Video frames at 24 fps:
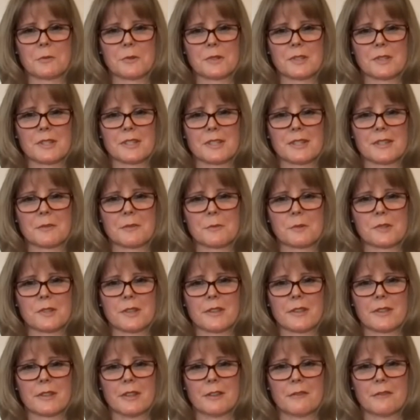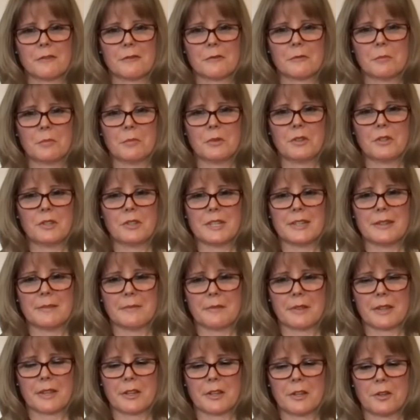was a thing of beauty.
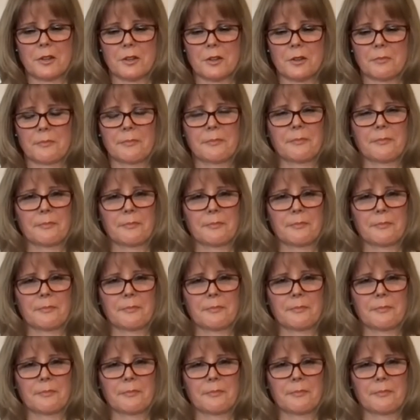Thank you.